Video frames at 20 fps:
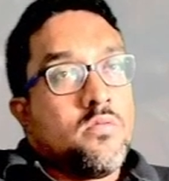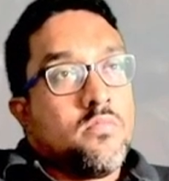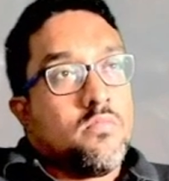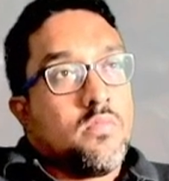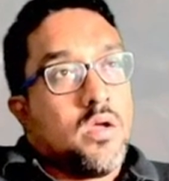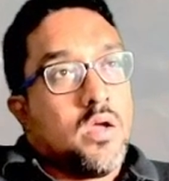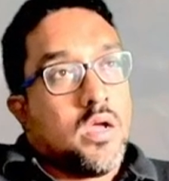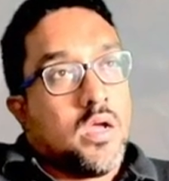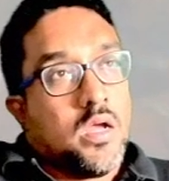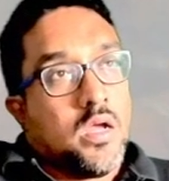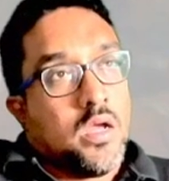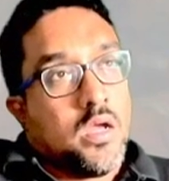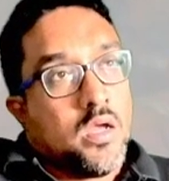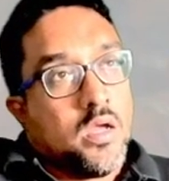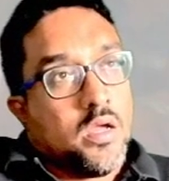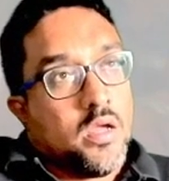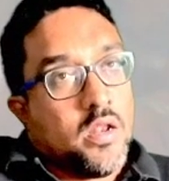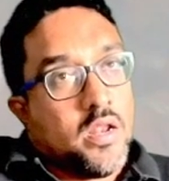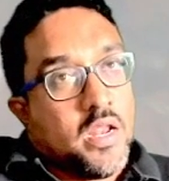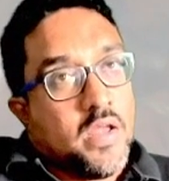
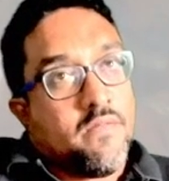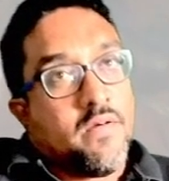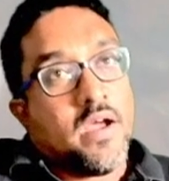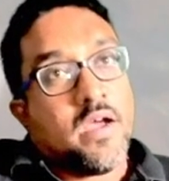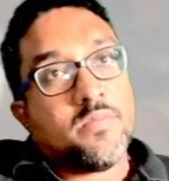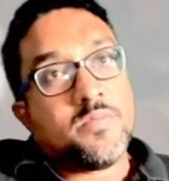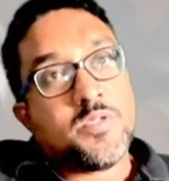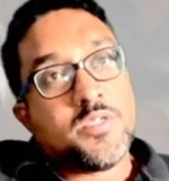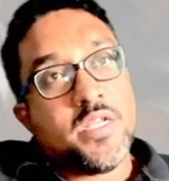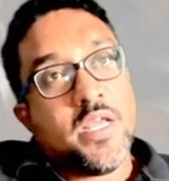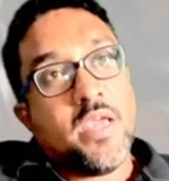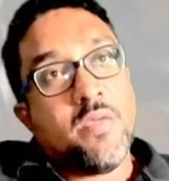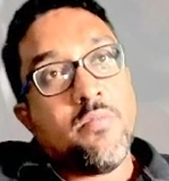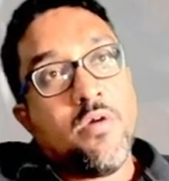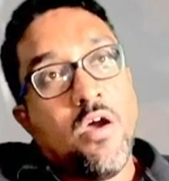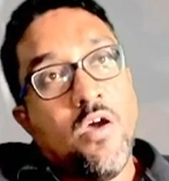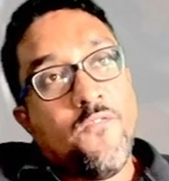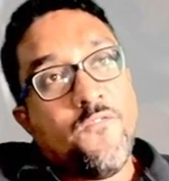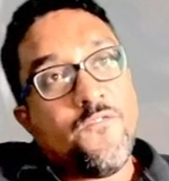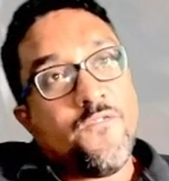Nawab's name
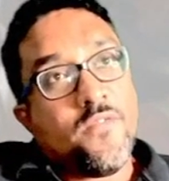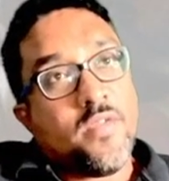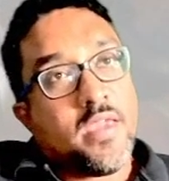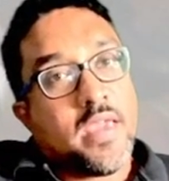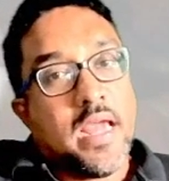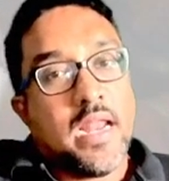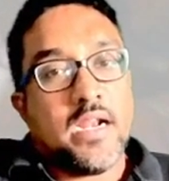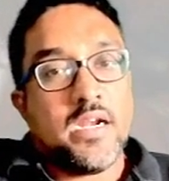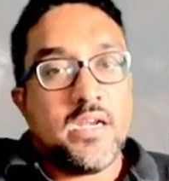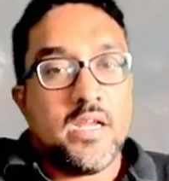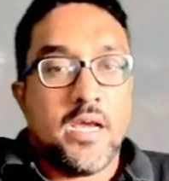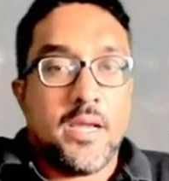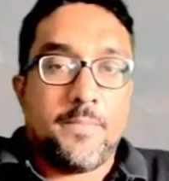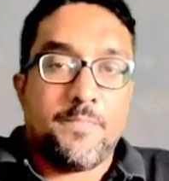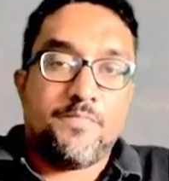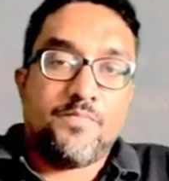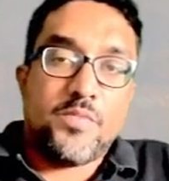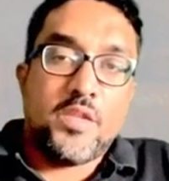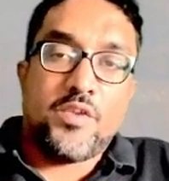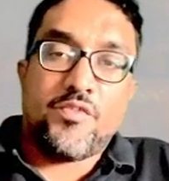of Calcutta.
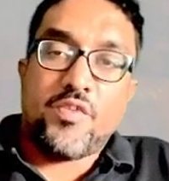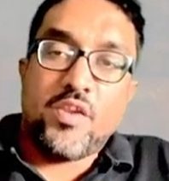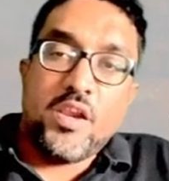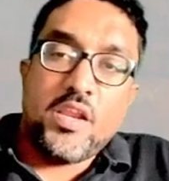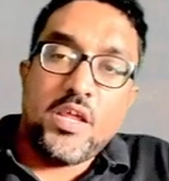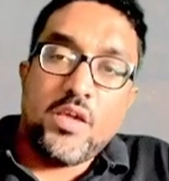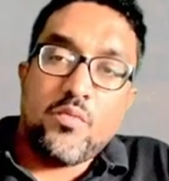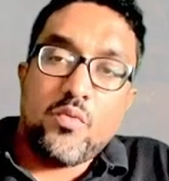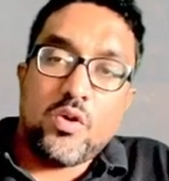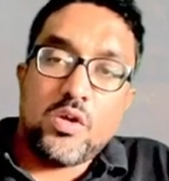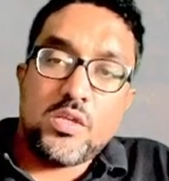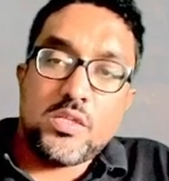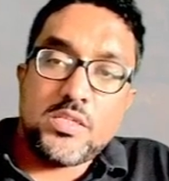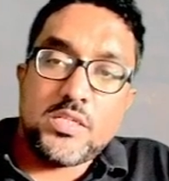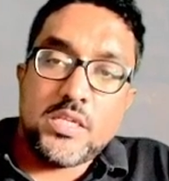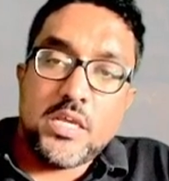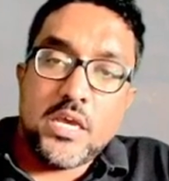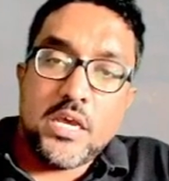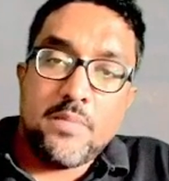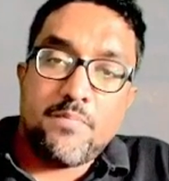The treaty
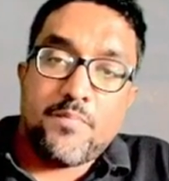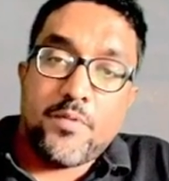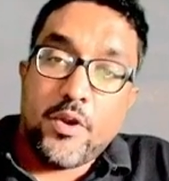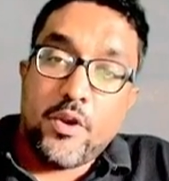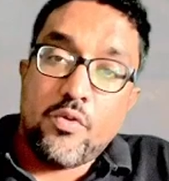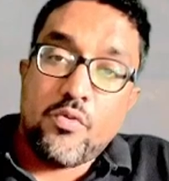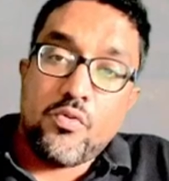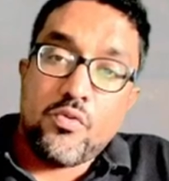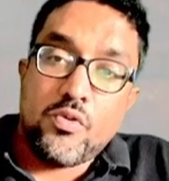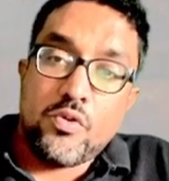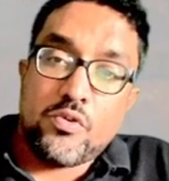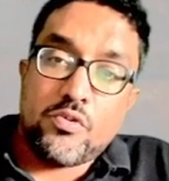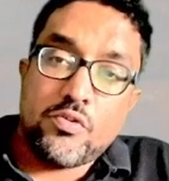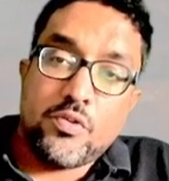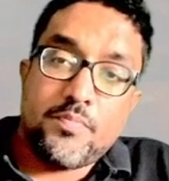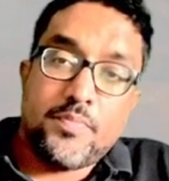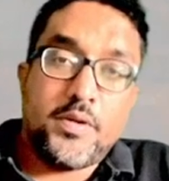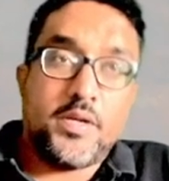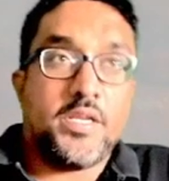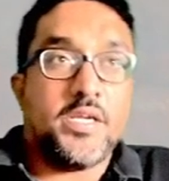was a prelude to the
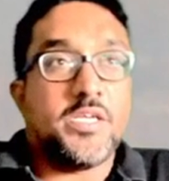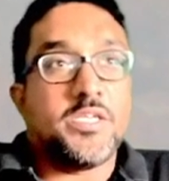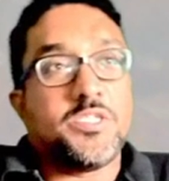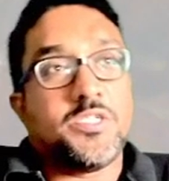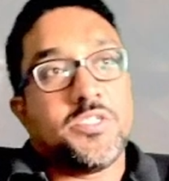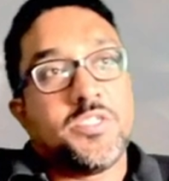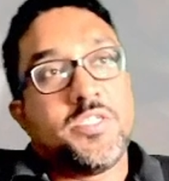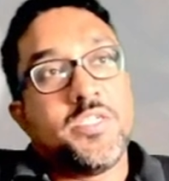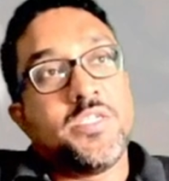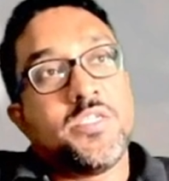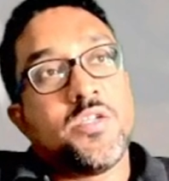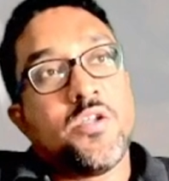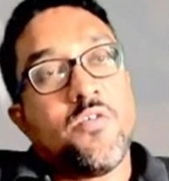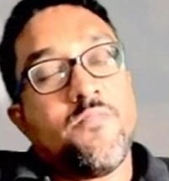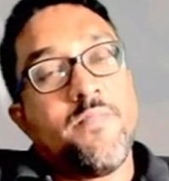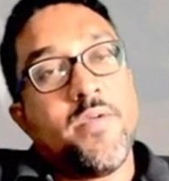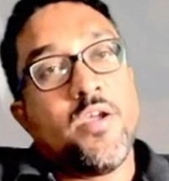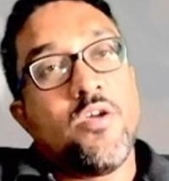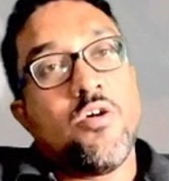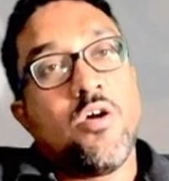British seizure
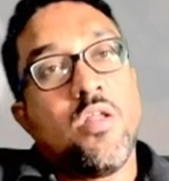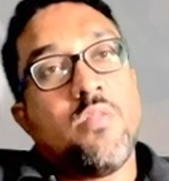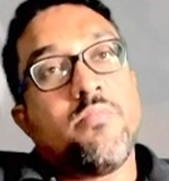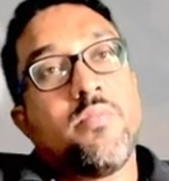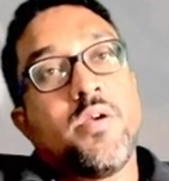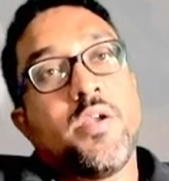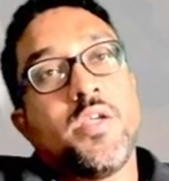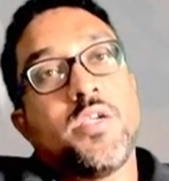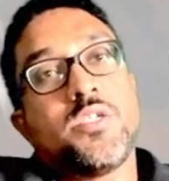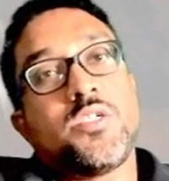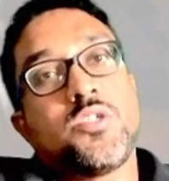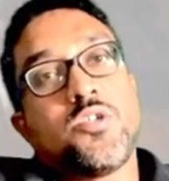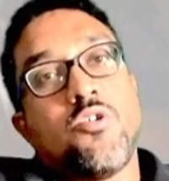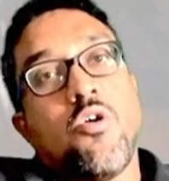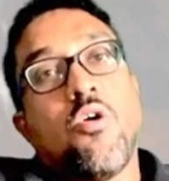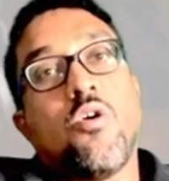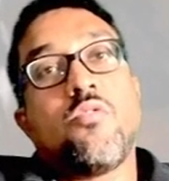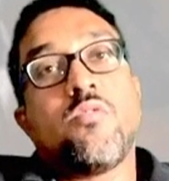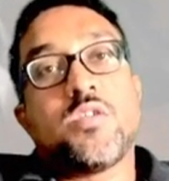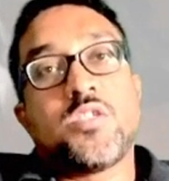of Bengal, British
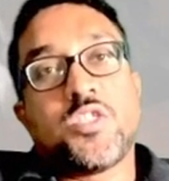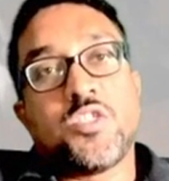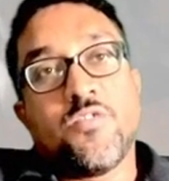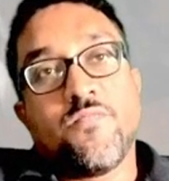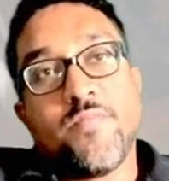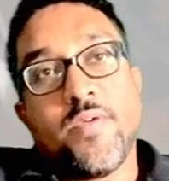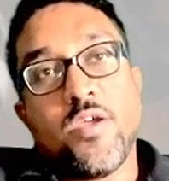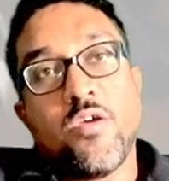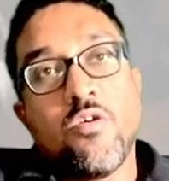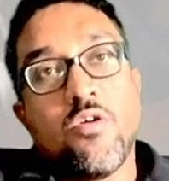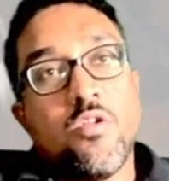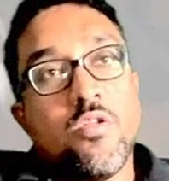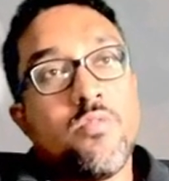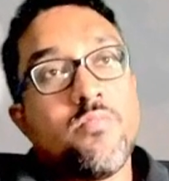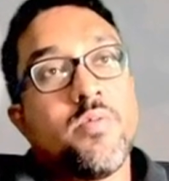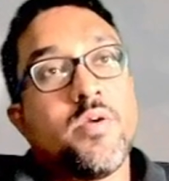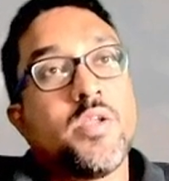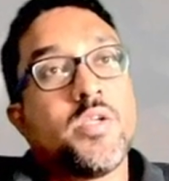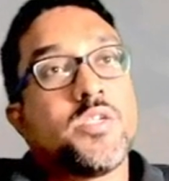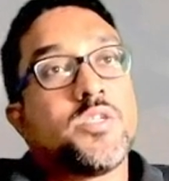conquest of Bengal, or
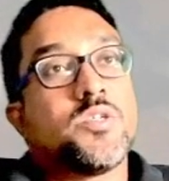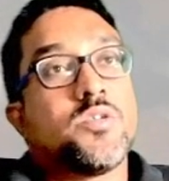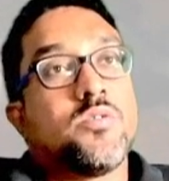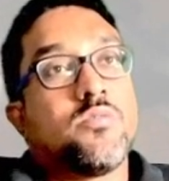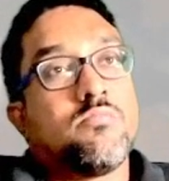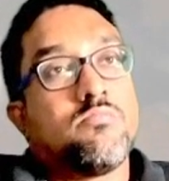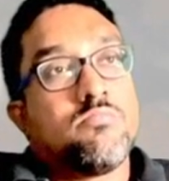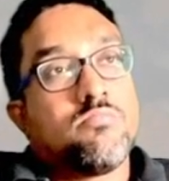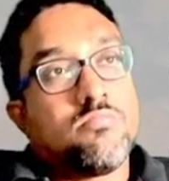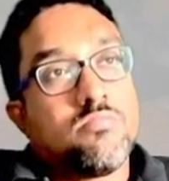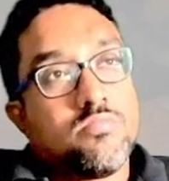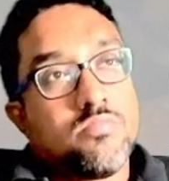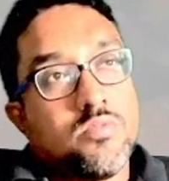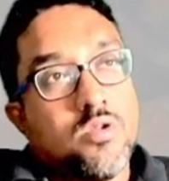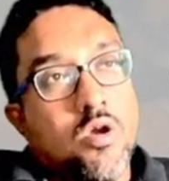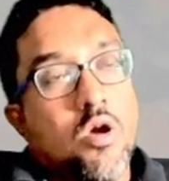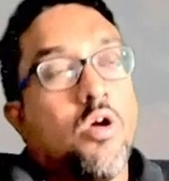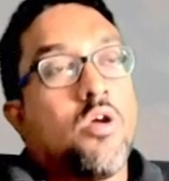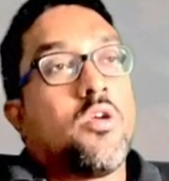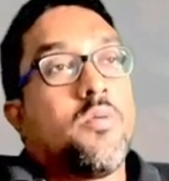British
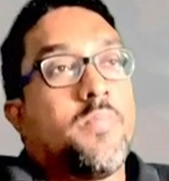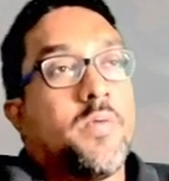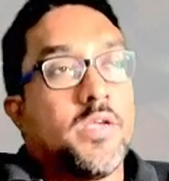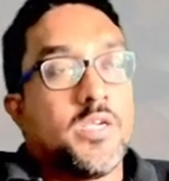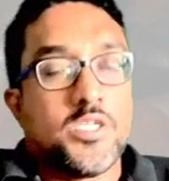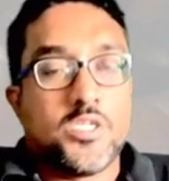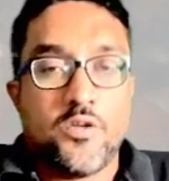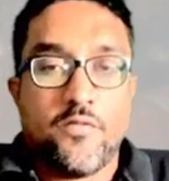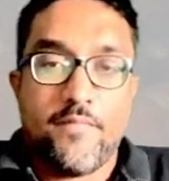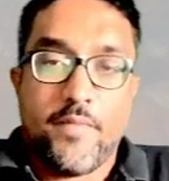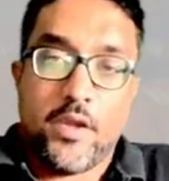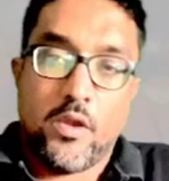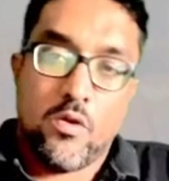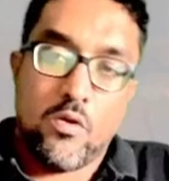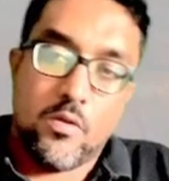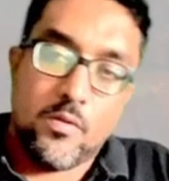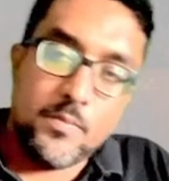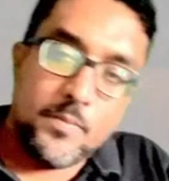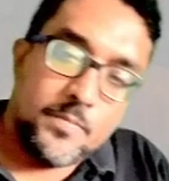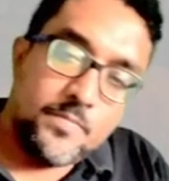occupation of Bengal.